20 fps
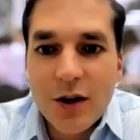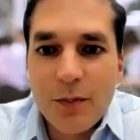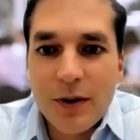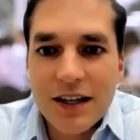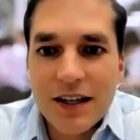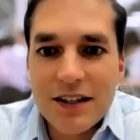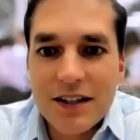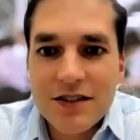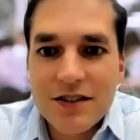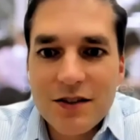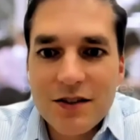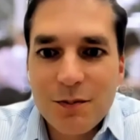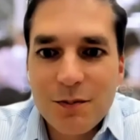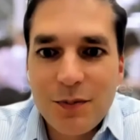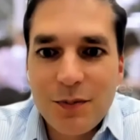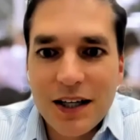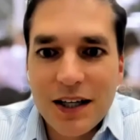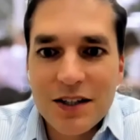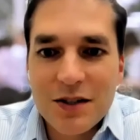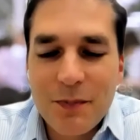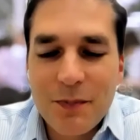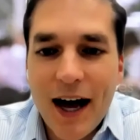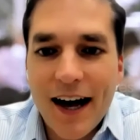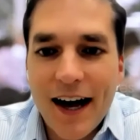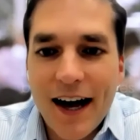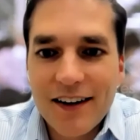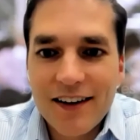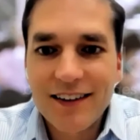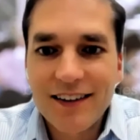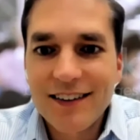big is
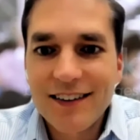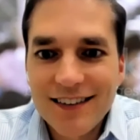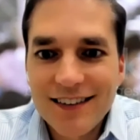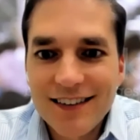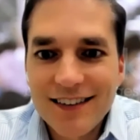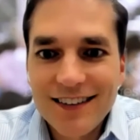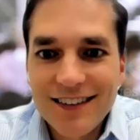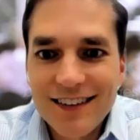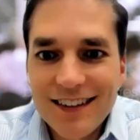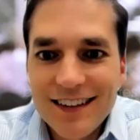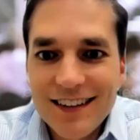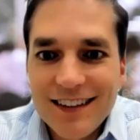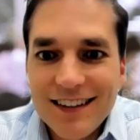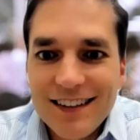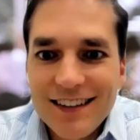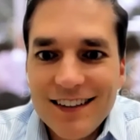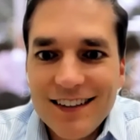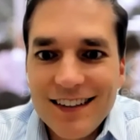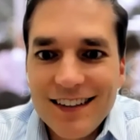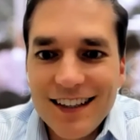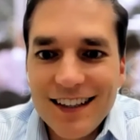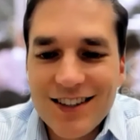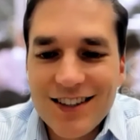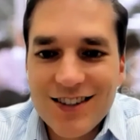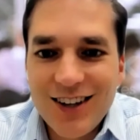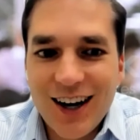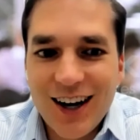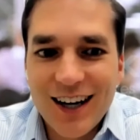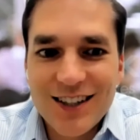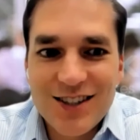back.
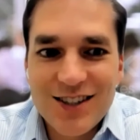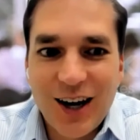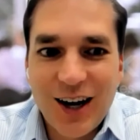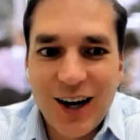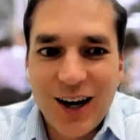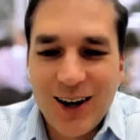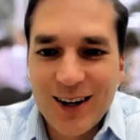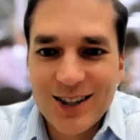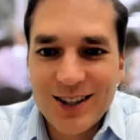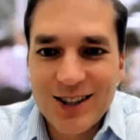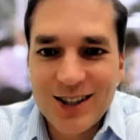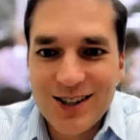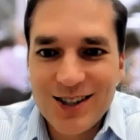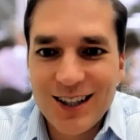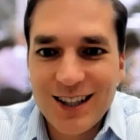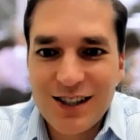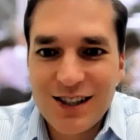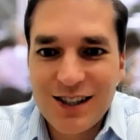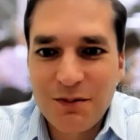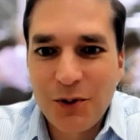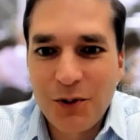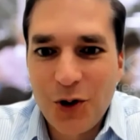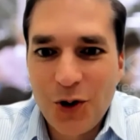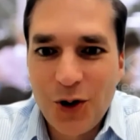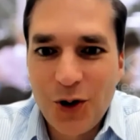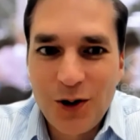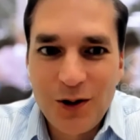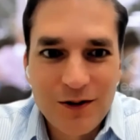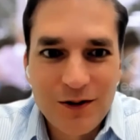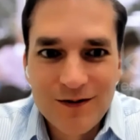It's no longer just these
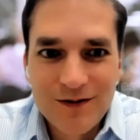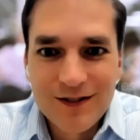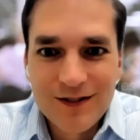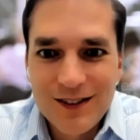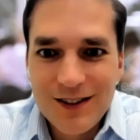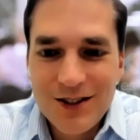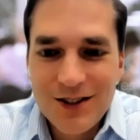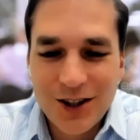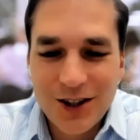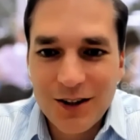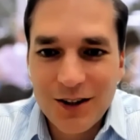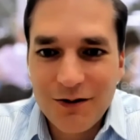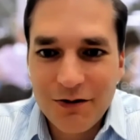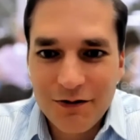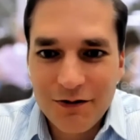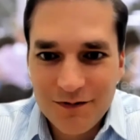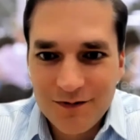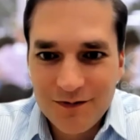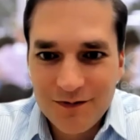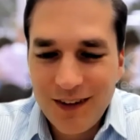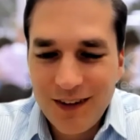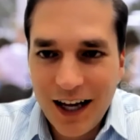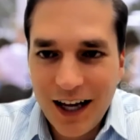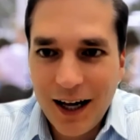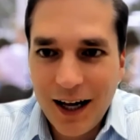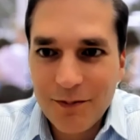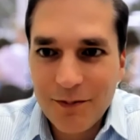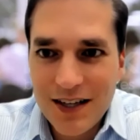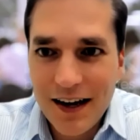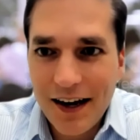small sort of
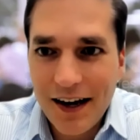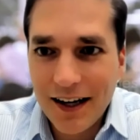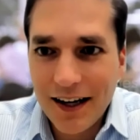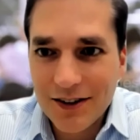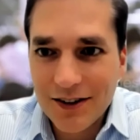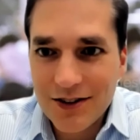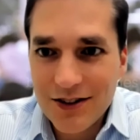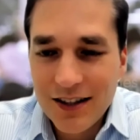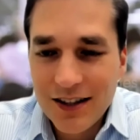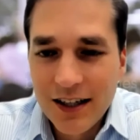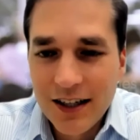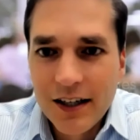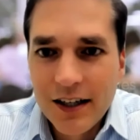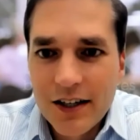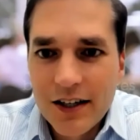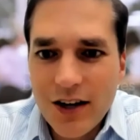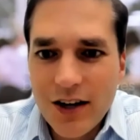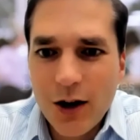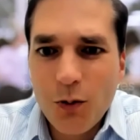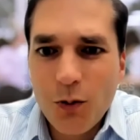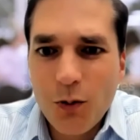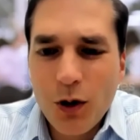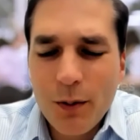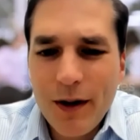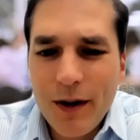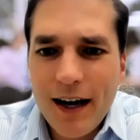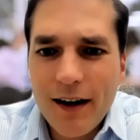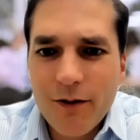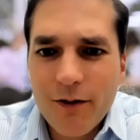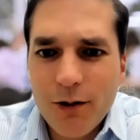towns. So what
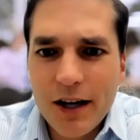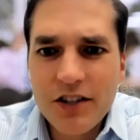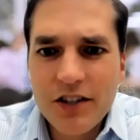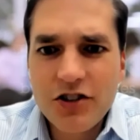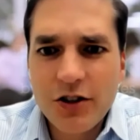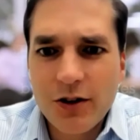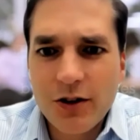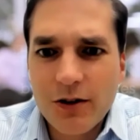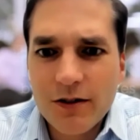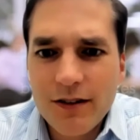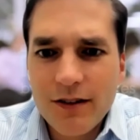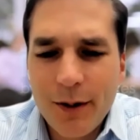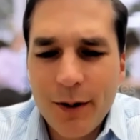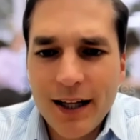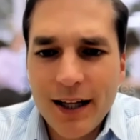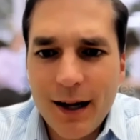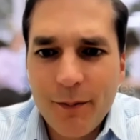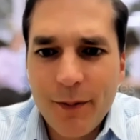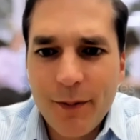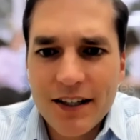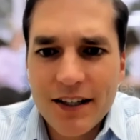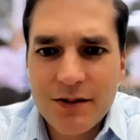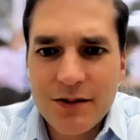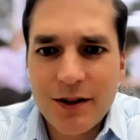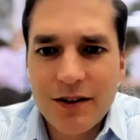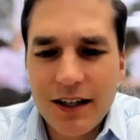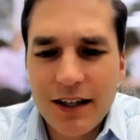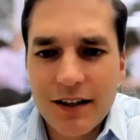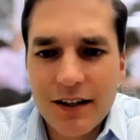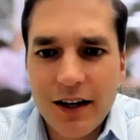about regional? I mean, that makes me
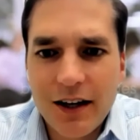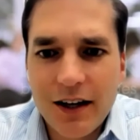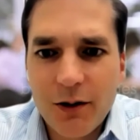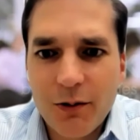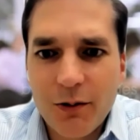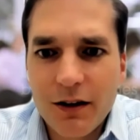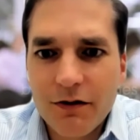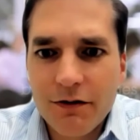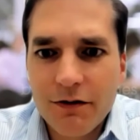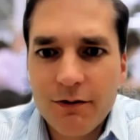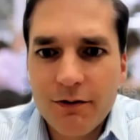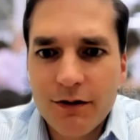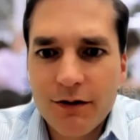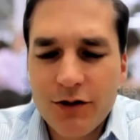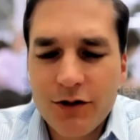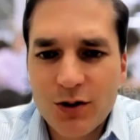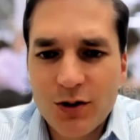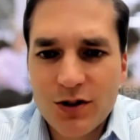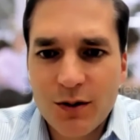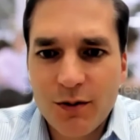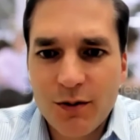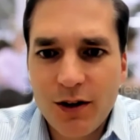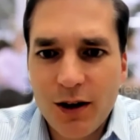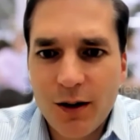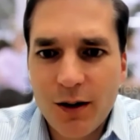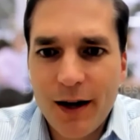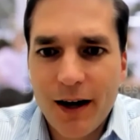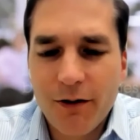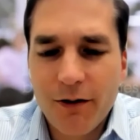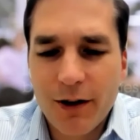think, you know, we've talked a lot about